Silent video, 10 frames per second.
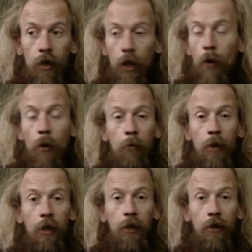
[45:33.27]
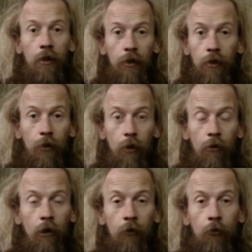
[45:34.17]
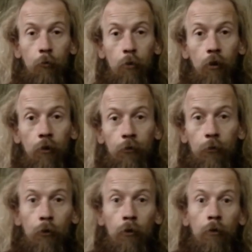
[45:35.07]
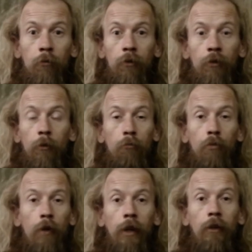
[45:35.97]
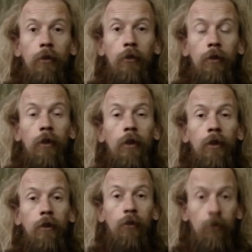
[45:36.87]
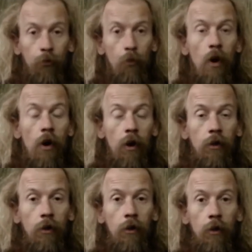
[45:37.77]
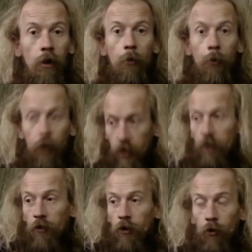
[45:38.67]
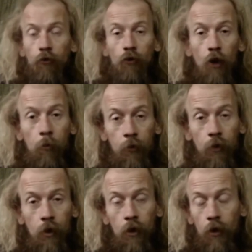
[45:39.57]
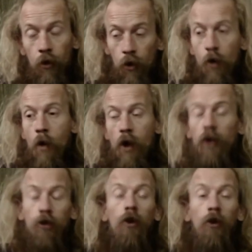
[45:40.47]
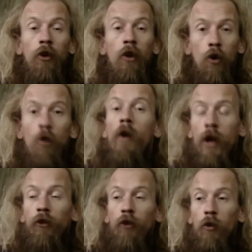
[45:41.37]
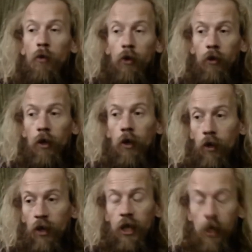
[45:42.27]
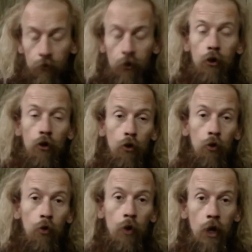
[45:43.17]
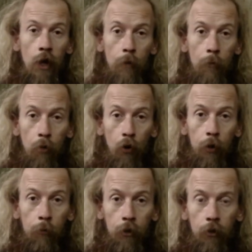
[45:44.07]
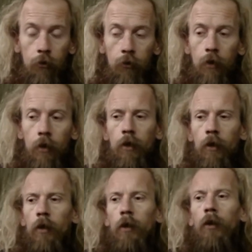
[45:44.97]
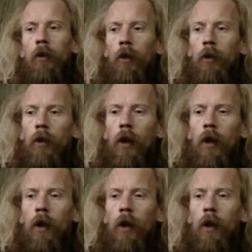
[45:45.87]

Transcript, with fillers: there won't be any, you know, lunch put on for them, no breaks, just work. Who were giving you jobs? Look at what good we're doing, giving you employment. You know,